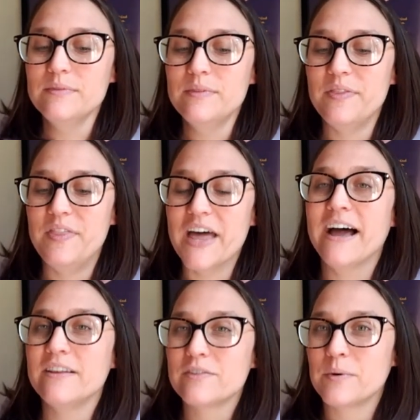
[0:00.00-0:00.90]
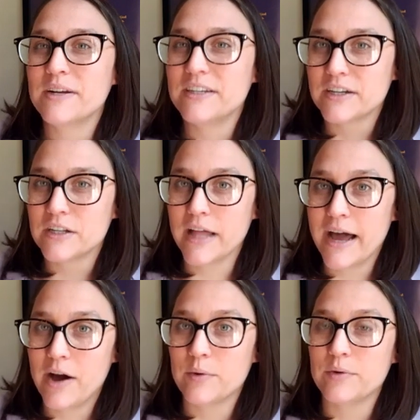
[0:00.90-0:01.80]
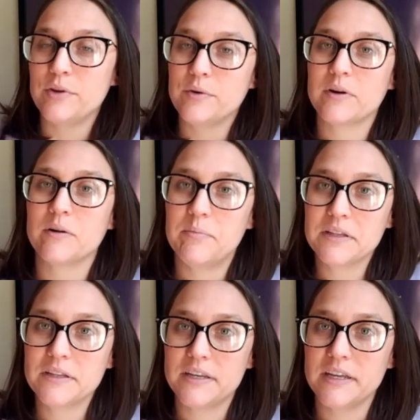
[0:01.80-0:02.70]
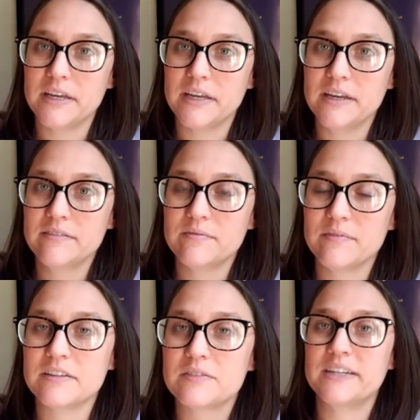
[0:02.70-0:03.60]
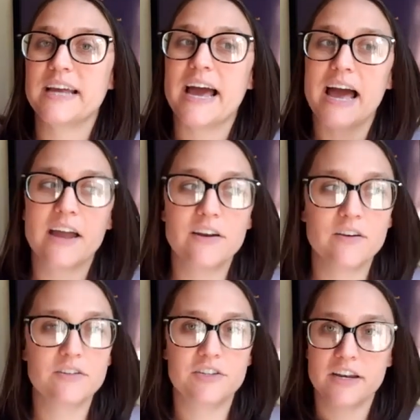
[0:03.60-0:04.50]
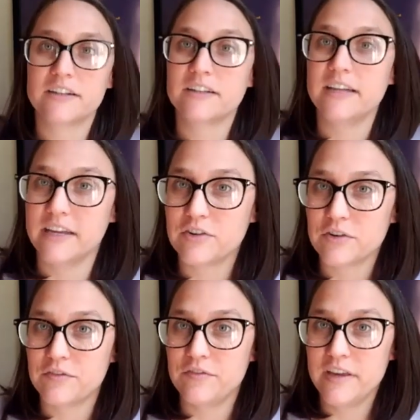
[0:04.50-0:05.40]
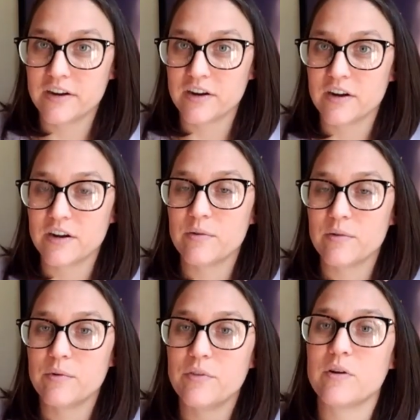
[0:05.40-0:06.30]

that is going to cloud your ability, is going to energetically interfere with your